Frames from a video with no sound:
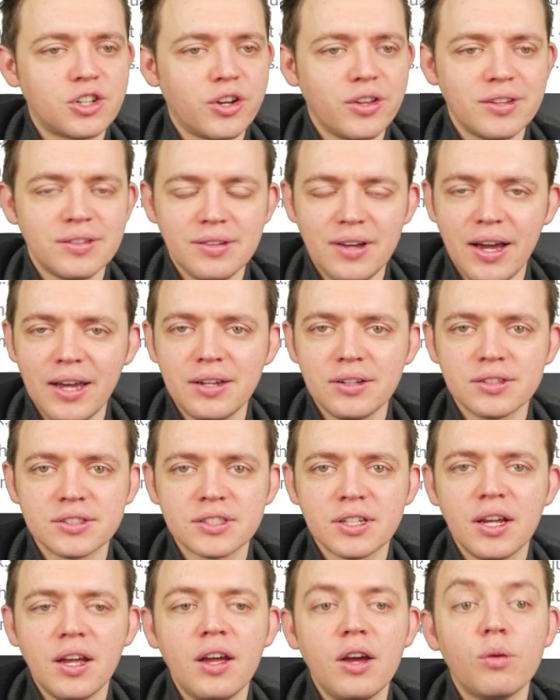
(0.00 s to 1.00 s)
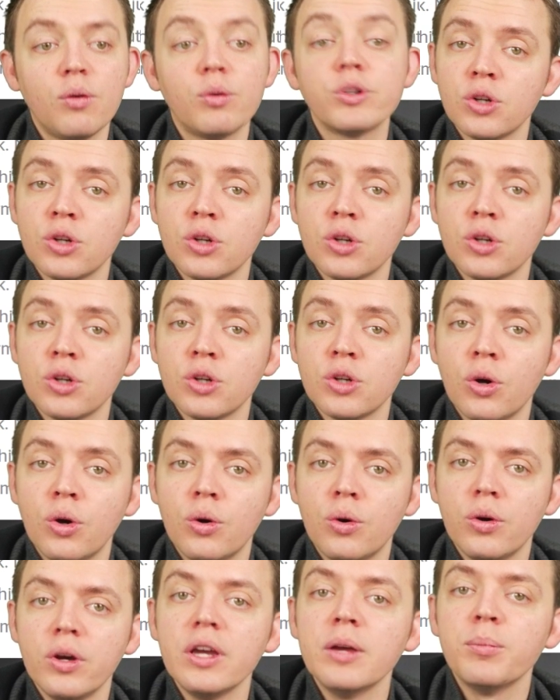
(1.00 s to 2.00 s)
are the titles, which is
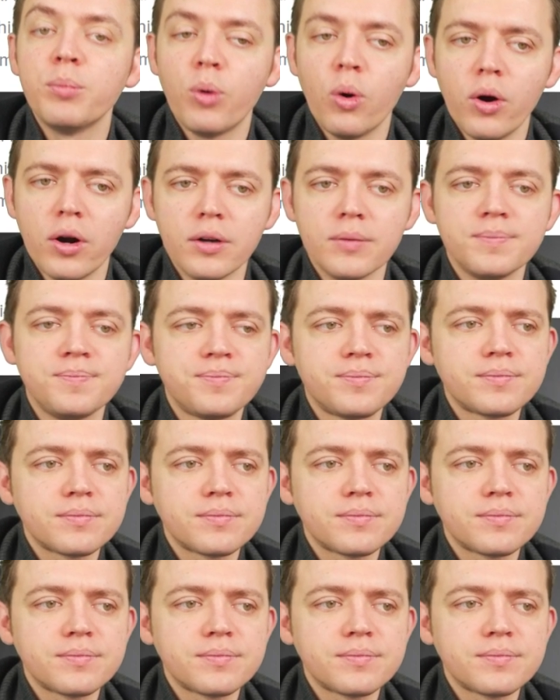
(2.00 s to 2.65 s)
also important.